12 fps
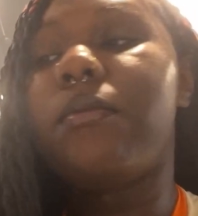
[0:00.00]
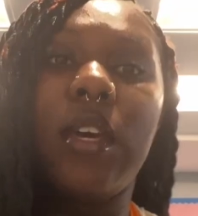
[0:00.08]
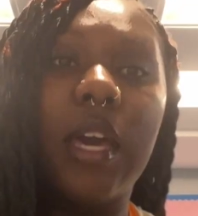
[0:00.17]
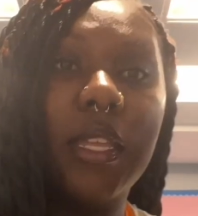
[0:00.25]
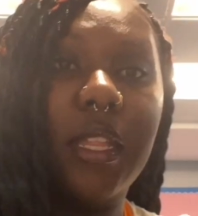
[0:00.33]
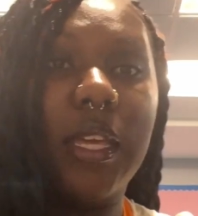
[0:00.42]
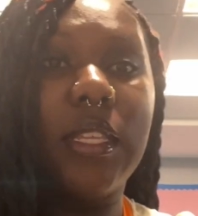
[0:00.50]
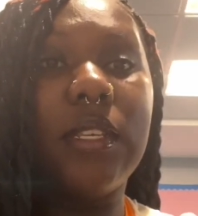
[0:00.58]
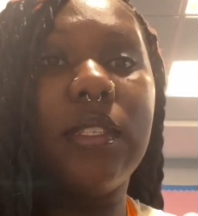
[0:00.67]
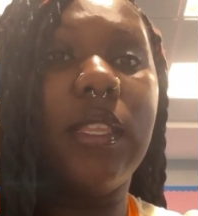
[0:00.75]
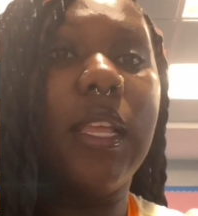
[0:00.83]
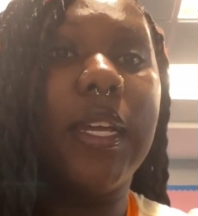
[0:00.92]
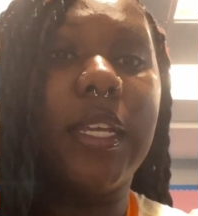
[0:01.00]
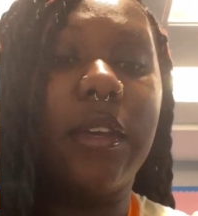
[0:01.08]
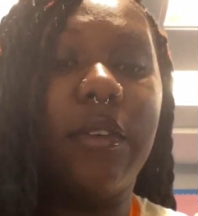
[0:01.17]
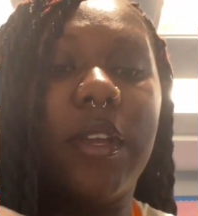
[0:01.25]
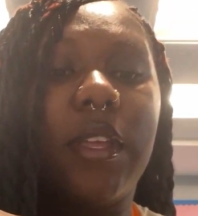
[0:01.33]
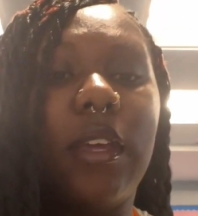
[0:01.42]
Kind of like this lighting
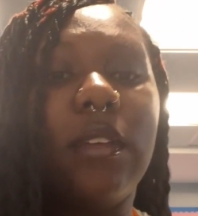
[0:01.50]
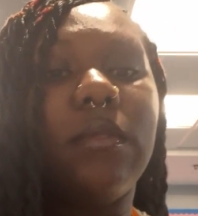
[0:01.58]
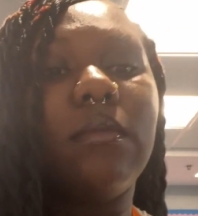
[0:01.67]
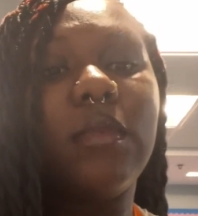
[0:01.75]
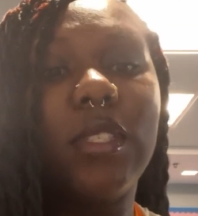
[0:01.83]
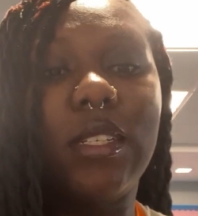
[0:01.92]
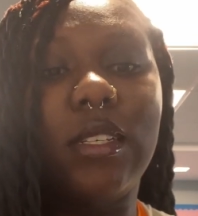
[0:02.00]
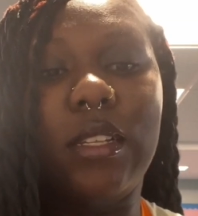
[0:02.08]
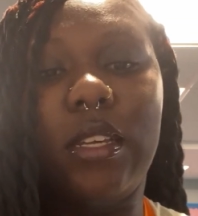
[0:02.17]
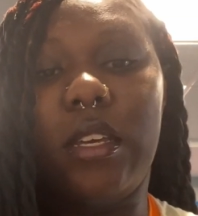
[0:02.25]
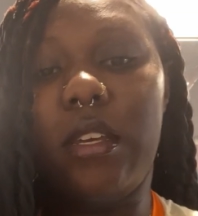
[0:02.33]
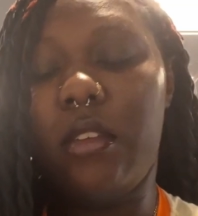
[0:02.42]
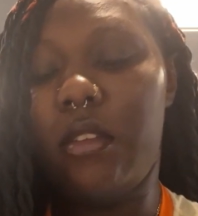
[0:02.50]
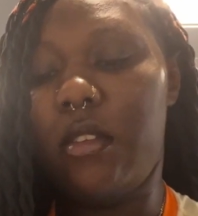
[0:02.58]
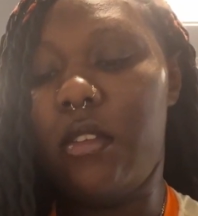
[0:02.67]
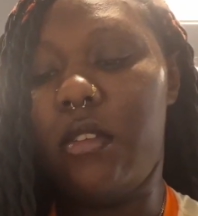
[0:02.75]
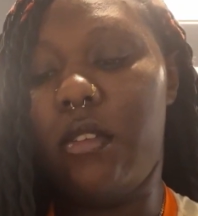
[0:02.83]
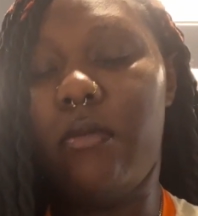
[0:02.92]
right now, ugly.
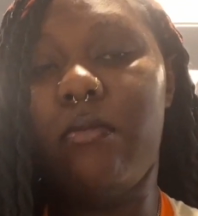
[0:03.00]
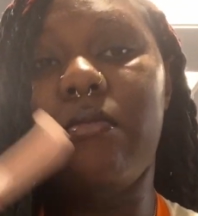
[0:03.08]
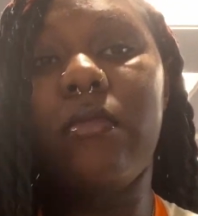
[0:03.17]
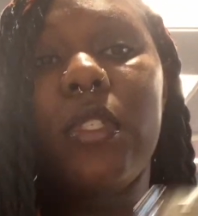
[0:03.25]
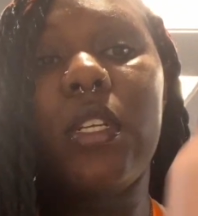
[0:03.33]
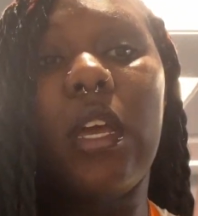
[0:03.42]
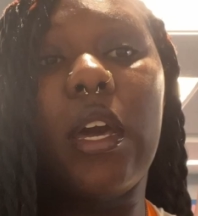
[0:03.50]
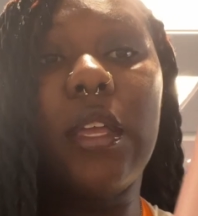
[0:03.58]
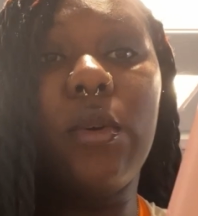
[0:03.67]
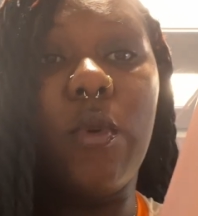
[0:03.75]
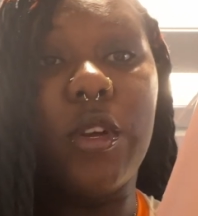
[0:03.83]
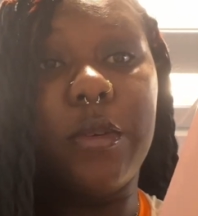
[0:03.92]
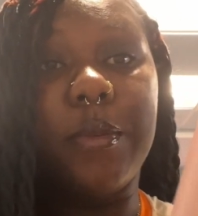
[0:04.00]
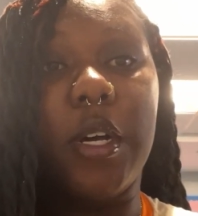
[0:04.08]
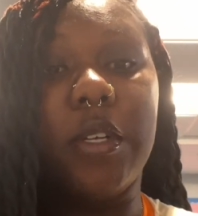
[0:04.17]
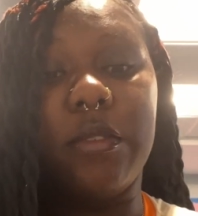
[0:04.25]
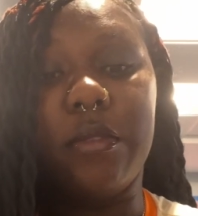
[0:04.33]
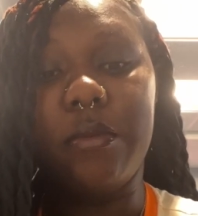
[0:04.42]
Um, I got a water
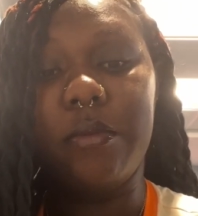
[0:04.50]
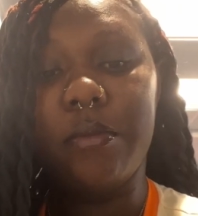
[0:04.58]
bottle.